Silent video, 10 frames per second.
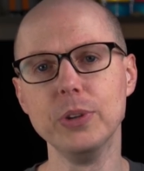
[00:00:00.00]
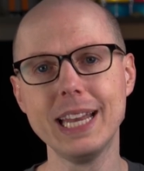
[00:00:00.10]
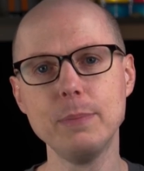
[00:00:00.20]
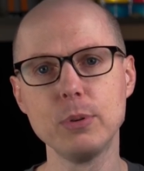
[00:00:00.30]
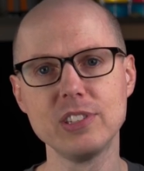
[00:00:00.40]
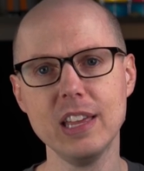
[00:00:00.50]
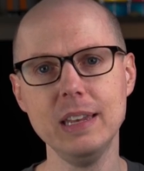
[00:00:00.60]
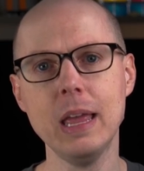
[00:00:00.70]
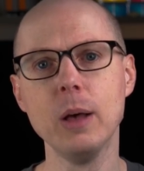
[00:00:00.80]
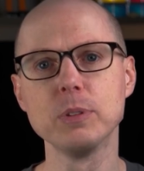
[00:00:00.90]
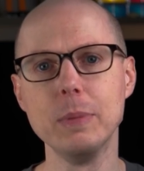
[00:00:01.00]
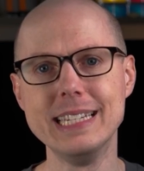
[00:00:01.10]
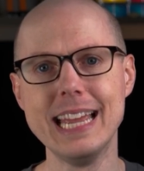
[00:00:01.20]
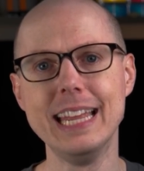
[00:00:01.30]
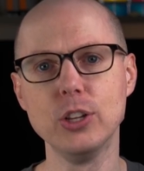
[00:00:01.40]
90% helps
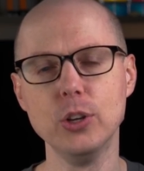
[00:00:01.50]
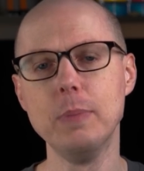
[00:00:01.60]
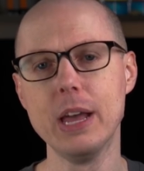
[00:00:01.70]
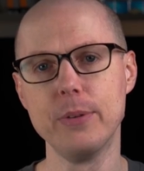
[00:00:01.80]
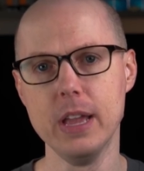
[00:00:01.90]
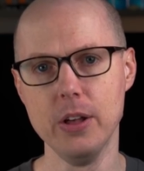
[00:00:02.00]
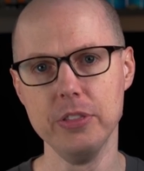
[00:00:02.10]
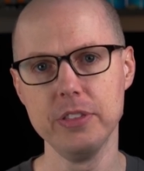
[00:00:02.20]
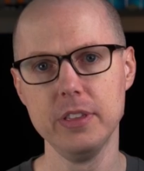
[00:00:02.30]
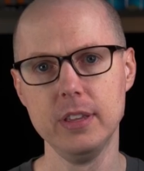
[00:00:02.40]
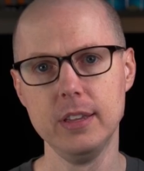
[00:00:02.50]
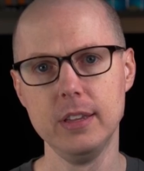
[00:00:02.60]
maintain good battery health.